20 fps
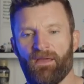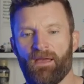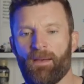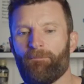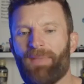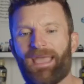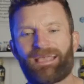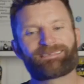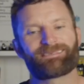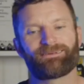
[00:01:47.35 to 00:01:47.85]

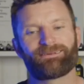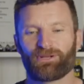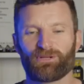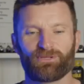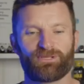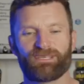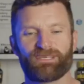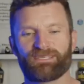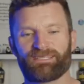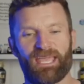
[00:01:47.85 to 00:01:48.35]
makes
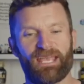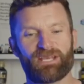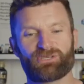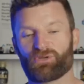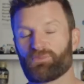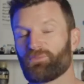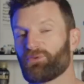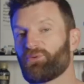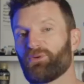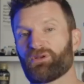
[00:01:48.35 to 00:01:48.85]
little
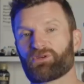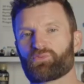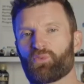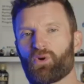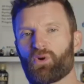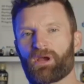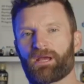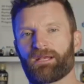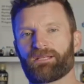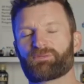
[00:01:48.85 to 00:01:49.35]
distinction between his
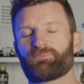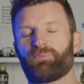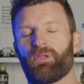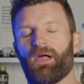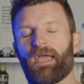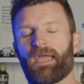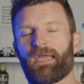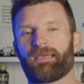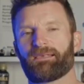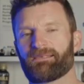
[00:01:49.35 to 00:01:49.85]
work and his
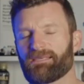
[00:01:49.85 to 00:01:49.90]
play.